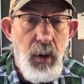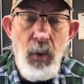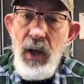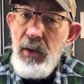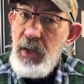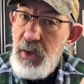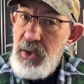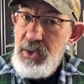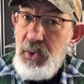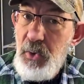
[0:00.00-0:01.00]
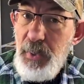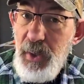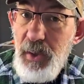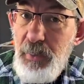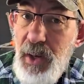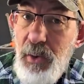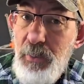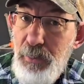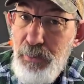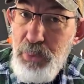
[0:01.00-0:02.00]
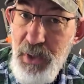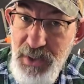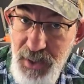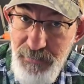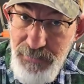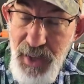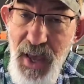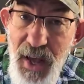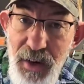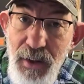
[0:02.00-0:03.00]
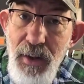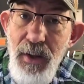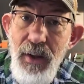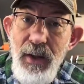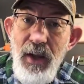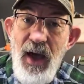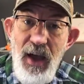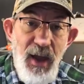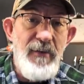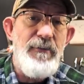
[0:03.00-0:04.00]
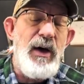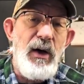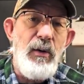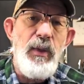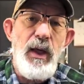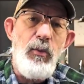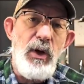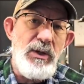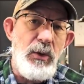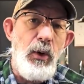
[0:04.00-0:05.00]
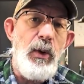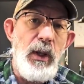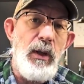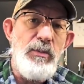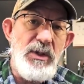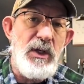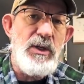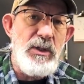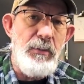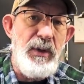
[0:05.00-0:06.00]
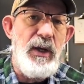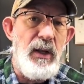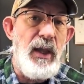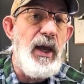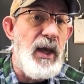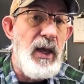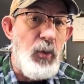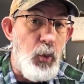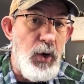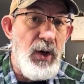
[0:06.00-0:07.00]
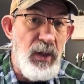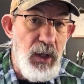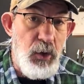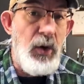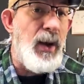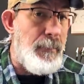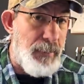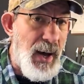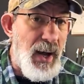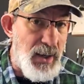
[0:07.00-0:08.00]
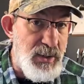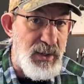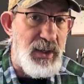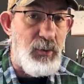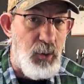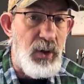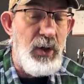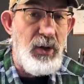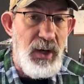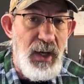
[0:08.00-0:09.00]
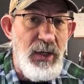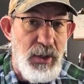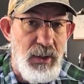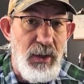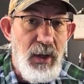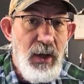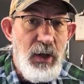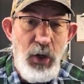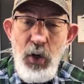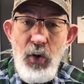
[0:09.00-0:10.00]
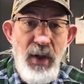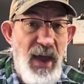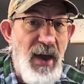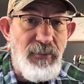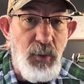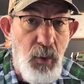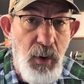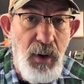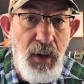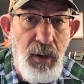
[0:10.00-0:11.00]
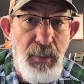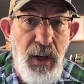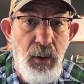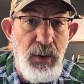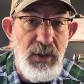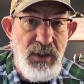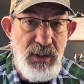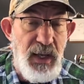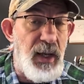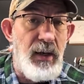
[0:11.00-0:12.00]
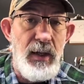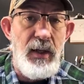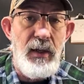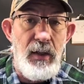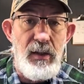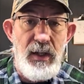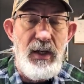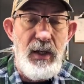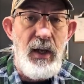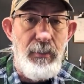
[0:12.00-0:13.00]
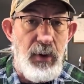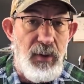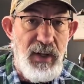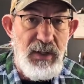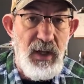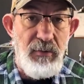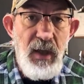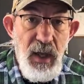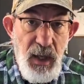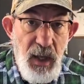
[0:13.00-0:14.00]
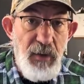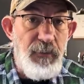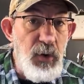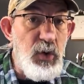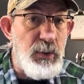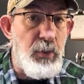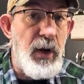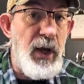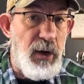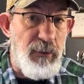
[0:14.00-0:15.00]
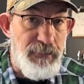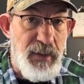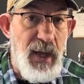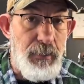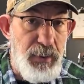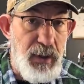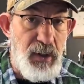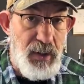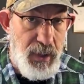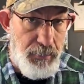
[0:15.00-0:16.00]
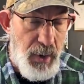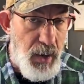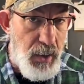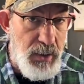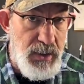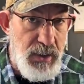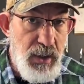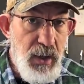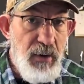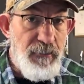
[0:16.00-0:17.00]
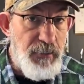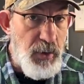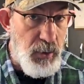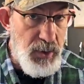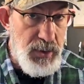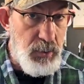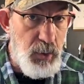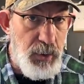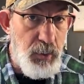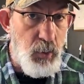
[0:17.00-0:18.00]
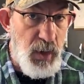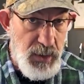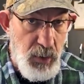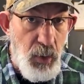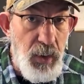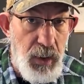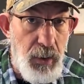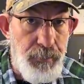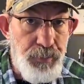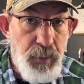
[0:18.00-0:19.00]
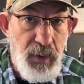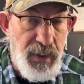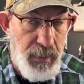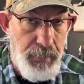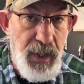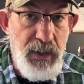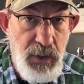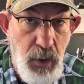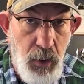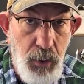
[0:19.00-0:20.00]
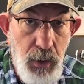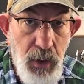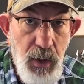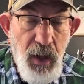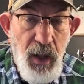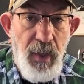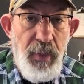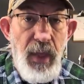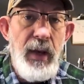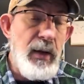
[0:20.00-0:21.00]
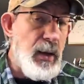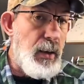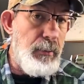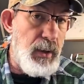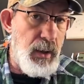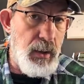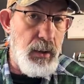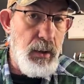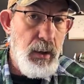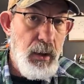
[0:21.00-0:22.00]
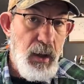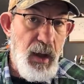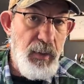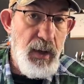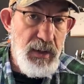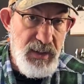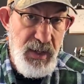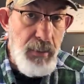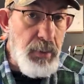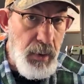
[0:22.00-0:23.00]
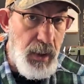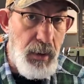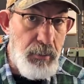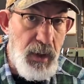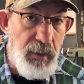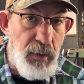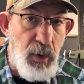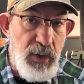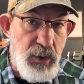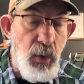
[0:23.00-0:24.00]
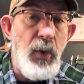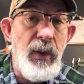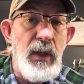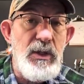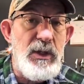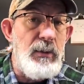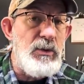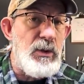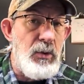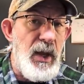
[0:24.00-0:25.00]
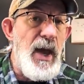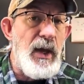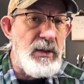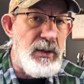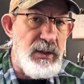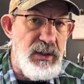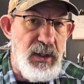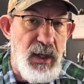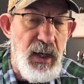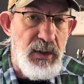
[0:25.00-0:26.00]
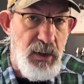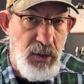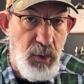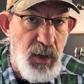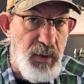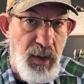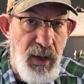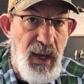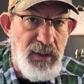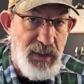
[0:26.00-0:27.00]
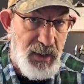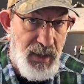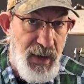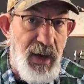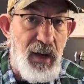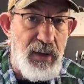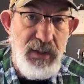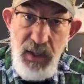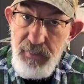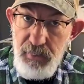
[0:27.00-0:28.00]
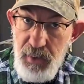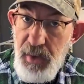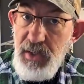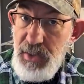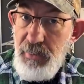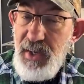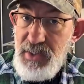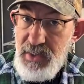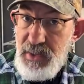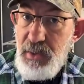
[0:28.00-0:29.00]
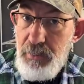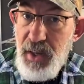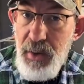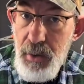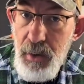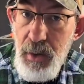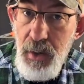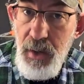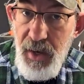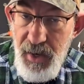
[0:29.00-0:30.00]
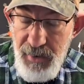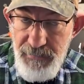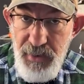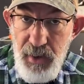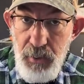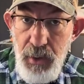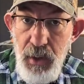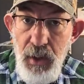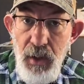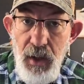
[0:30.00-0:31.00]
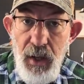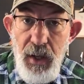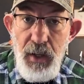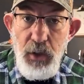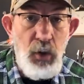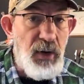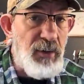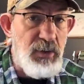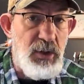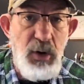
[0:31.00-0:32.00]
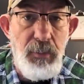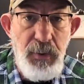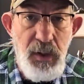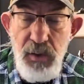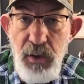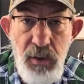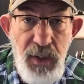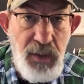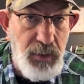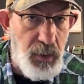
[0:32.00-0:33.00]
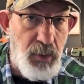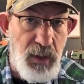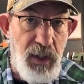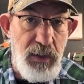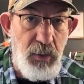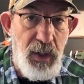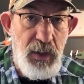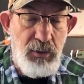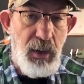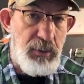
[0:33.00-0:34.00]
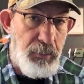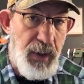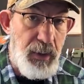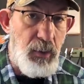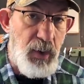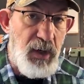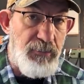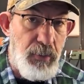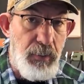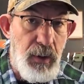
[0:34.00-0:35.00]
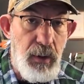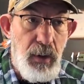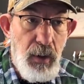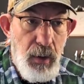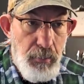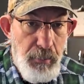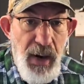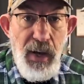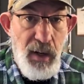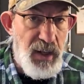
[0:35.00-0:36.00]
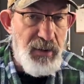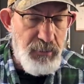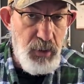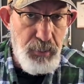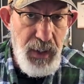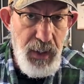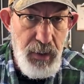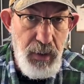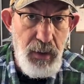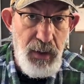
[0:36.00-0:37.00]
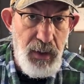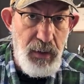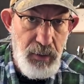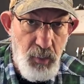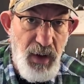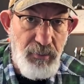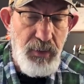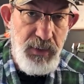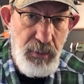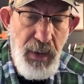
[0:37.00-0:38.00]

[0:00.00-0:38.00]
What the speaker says: Well, here's the cool thing about printing flat. I have found that Rust-Oleum sticks to PLA really good. It bonds like a really good agent. You don't have to worry about sanding and cleaning up and all that stuff. If you spray your flat PLA parts first with Rust-Oleum, like a base coat, and then come in and then assemble them, and the Rust-Oleum seems to react to the CA in such a way that it acts like a catalyst. That it actually makes it stick better, I have found. And you don't have to scrape it clear like in the old days where you had to scrape the paint away from the model after you painted it, like in the Revels and the